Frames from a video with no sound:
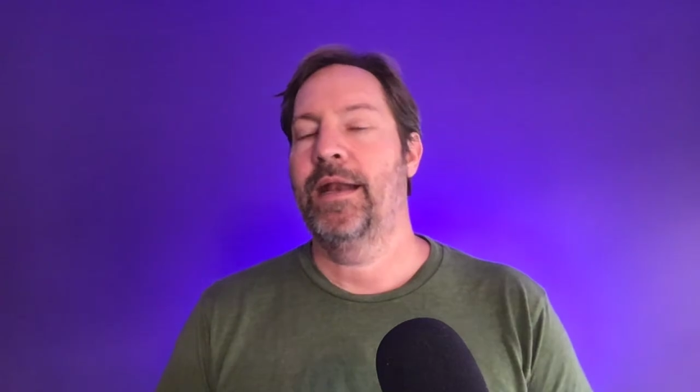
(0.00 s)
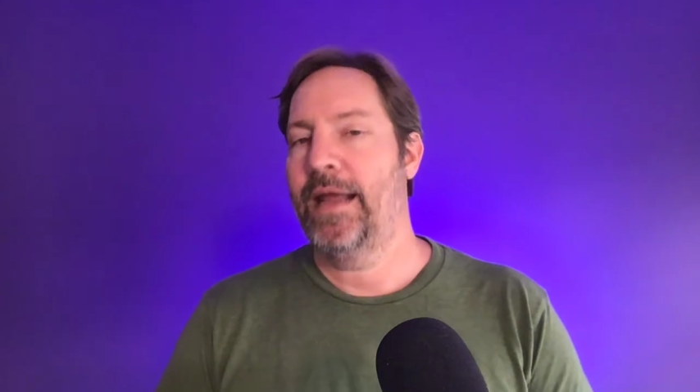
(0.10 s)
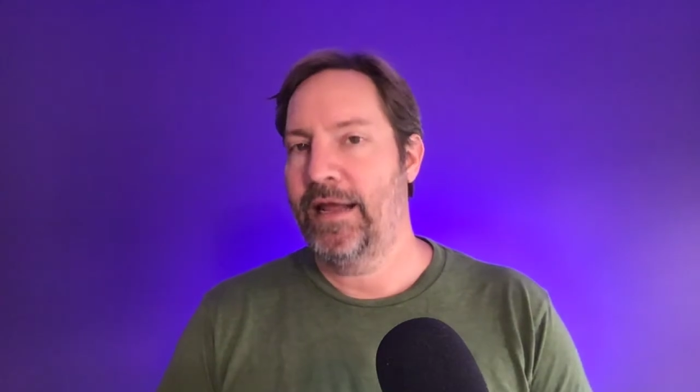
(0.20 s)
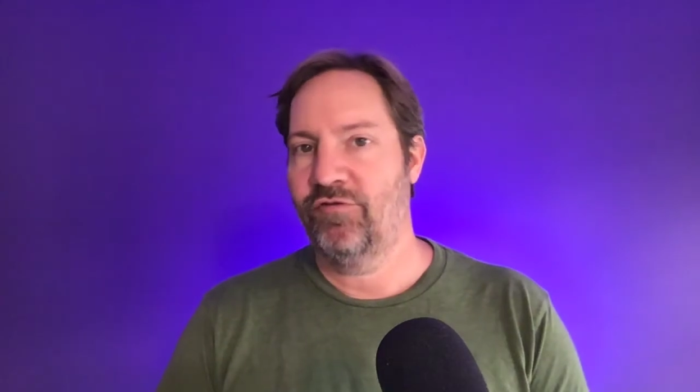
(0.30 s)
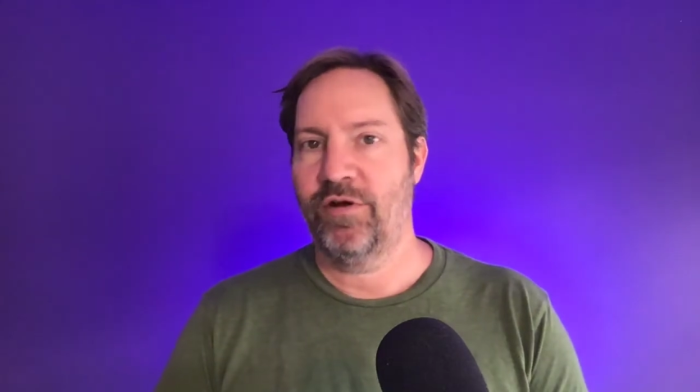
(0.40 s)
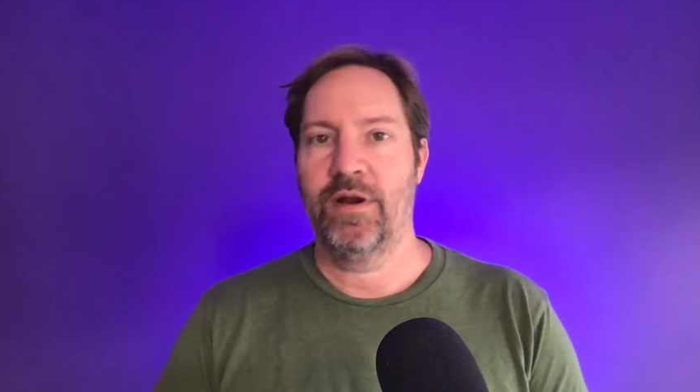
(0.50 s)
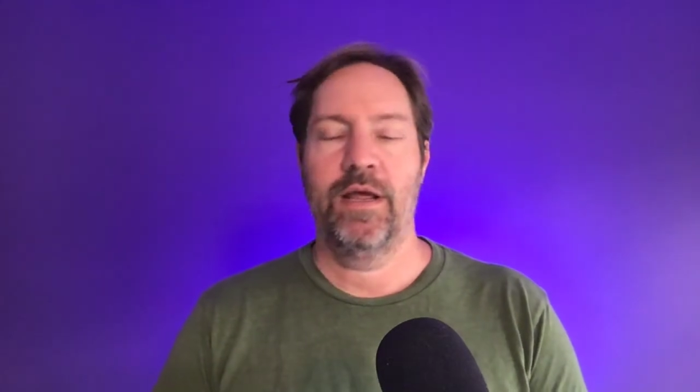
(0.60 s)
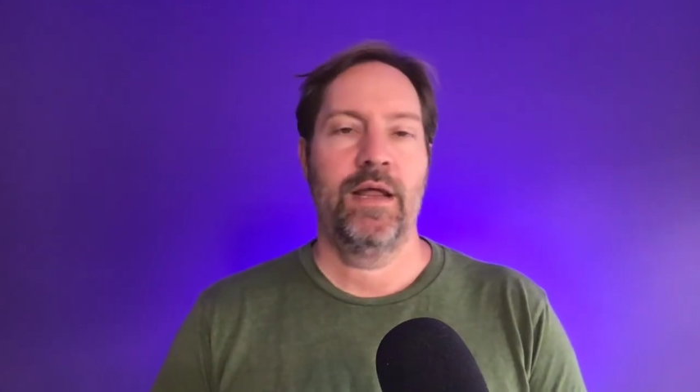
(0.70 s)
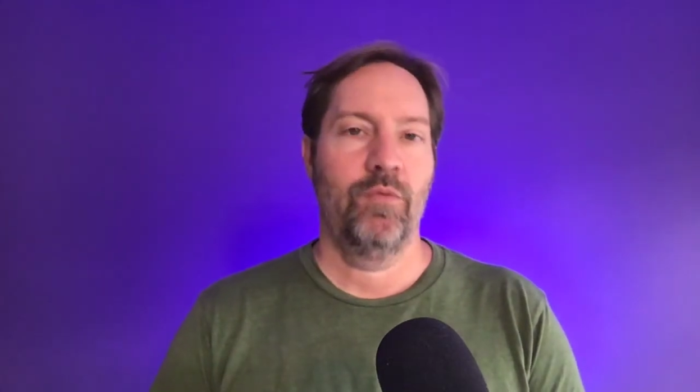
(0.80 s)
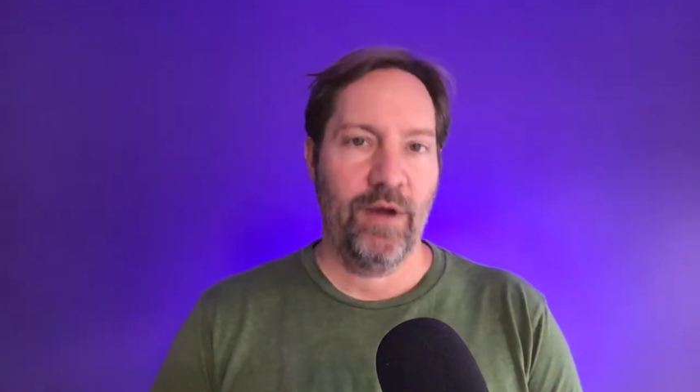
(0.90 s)
hatred
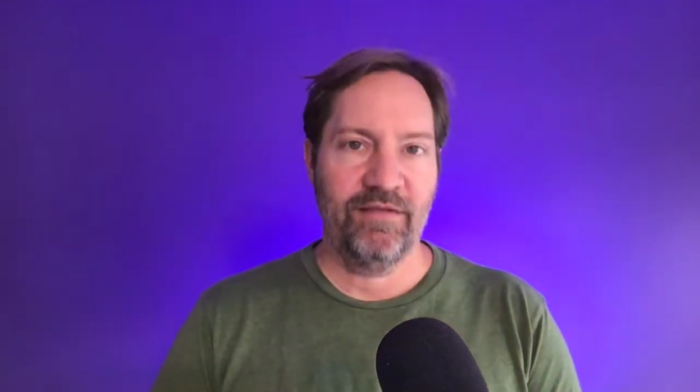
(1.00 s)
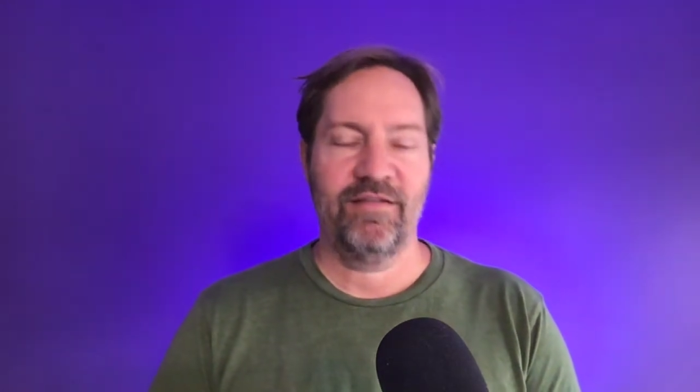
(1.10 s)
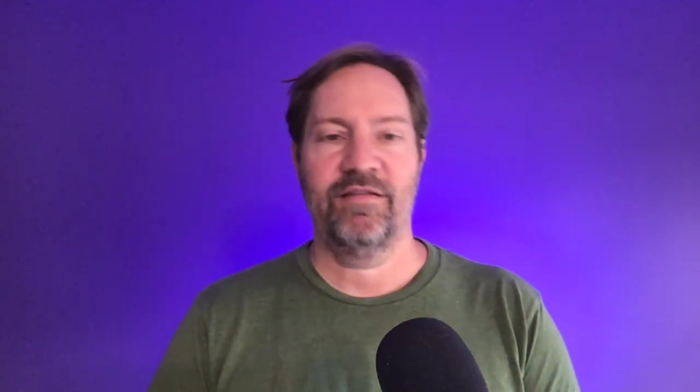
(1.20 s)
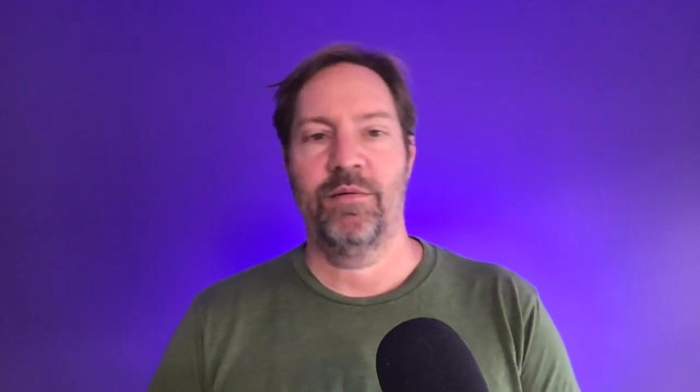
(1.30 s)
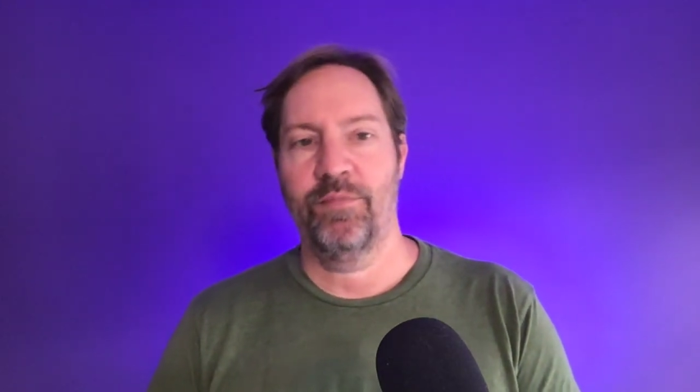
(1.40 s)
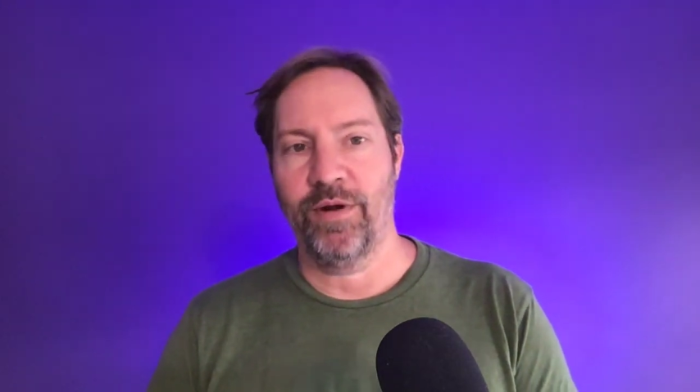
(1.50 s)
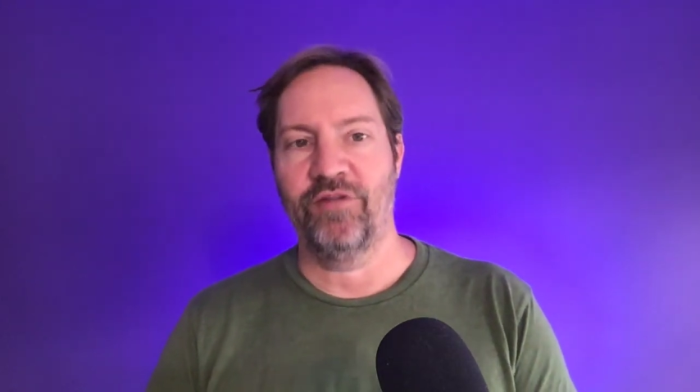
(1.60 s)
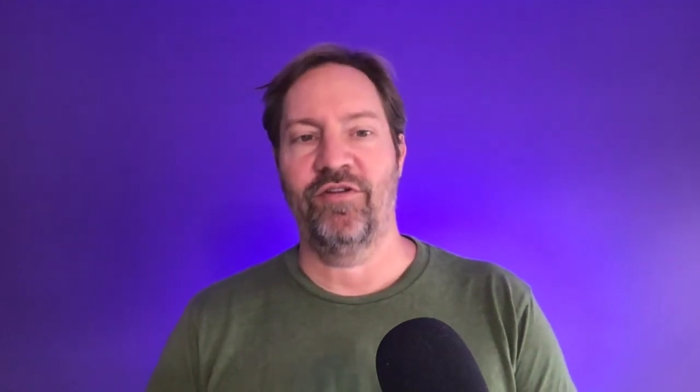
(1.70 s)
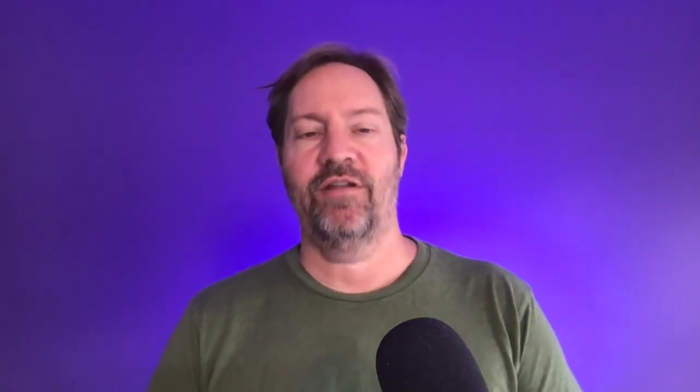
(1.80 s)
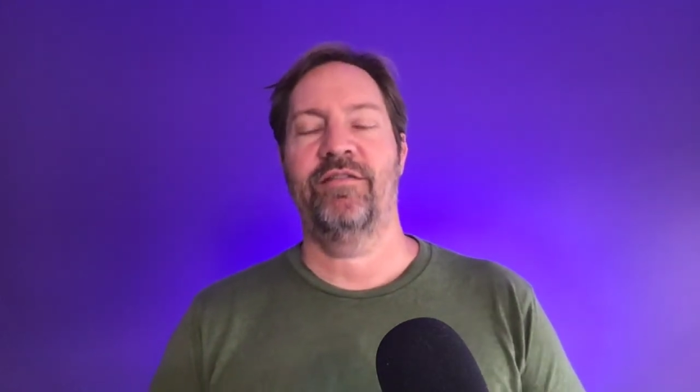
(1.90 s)
and racism and
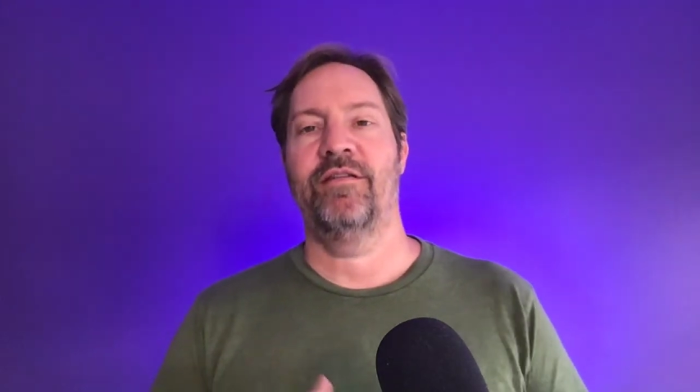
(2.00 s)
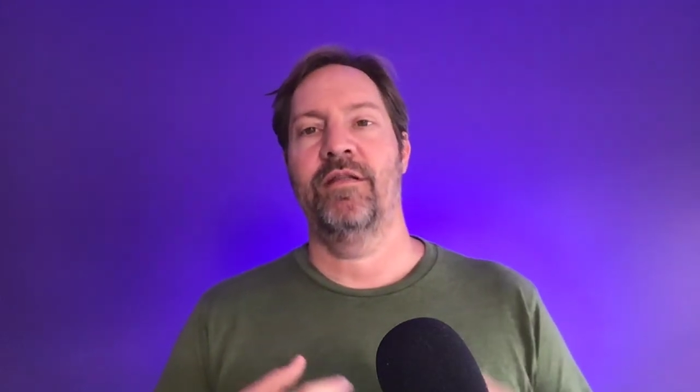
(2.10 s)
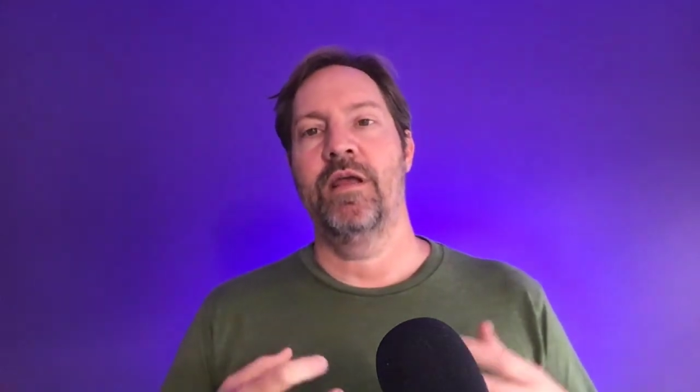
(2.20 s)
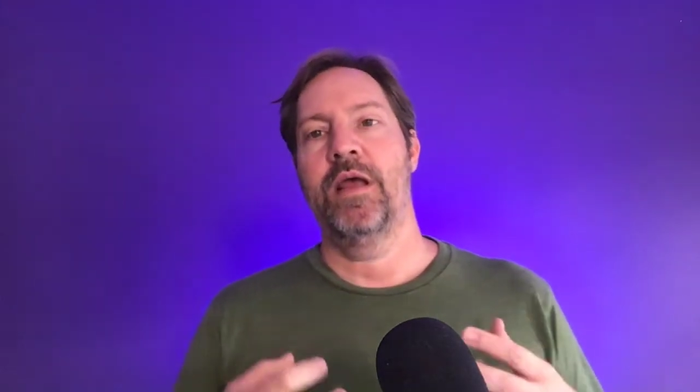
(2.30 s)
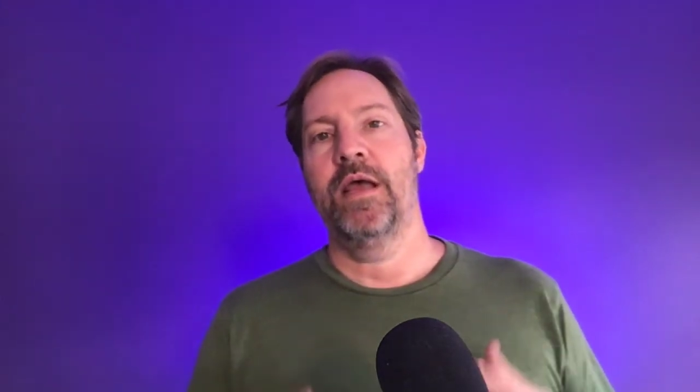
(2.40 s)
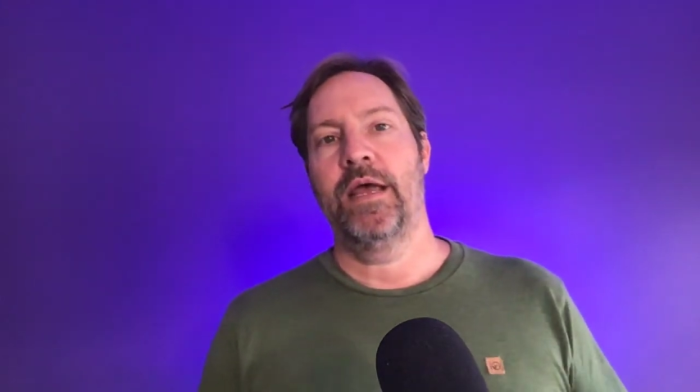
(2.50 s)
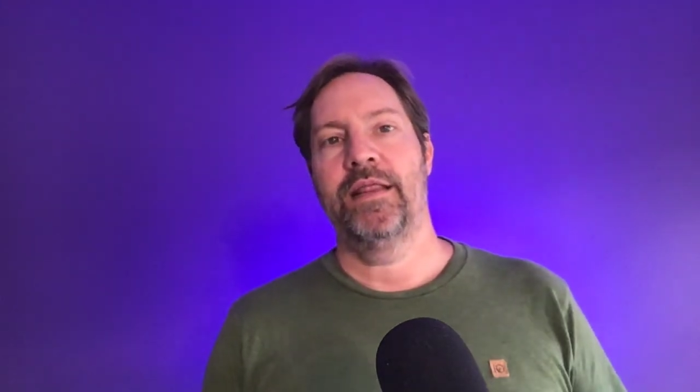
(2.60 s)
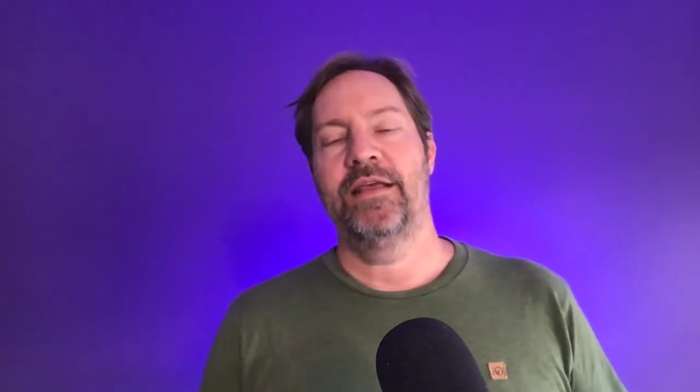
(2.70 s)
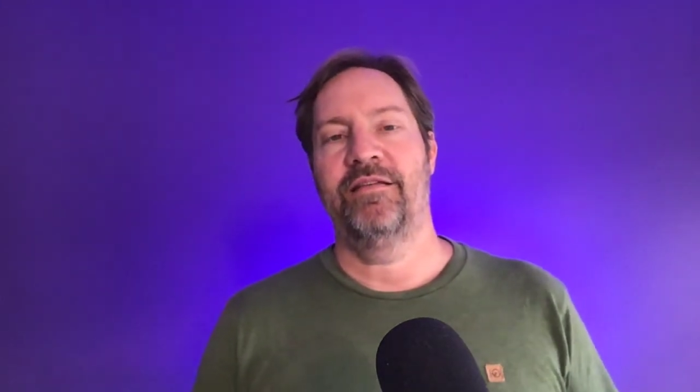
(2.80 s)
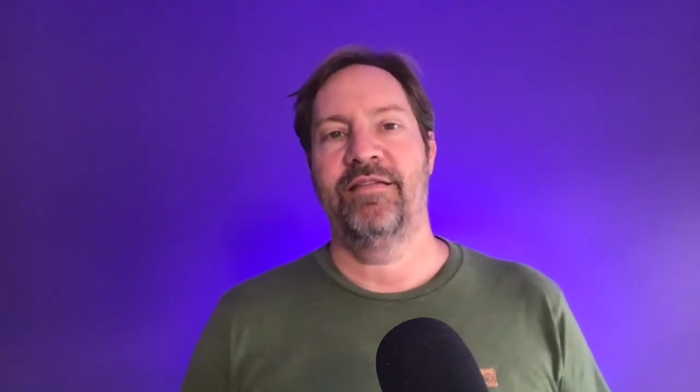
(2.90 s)
prejudice and
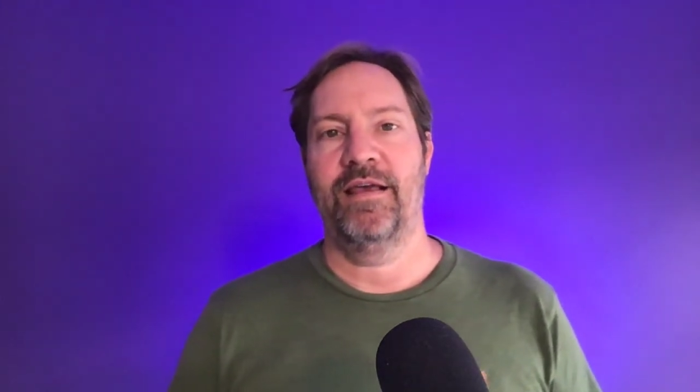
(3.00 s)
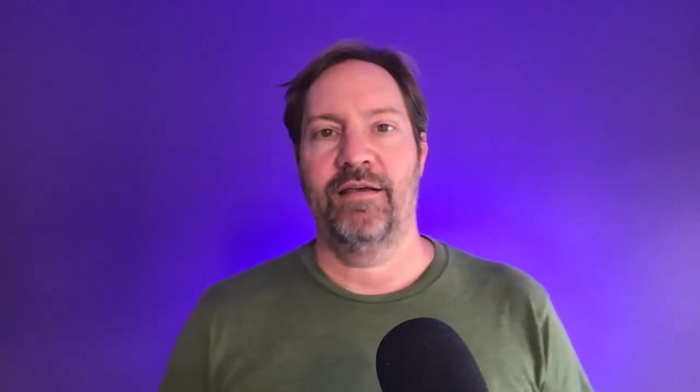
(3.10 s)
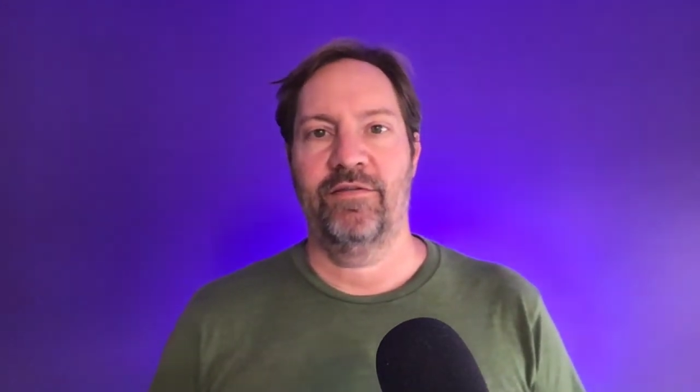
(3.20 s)
these things.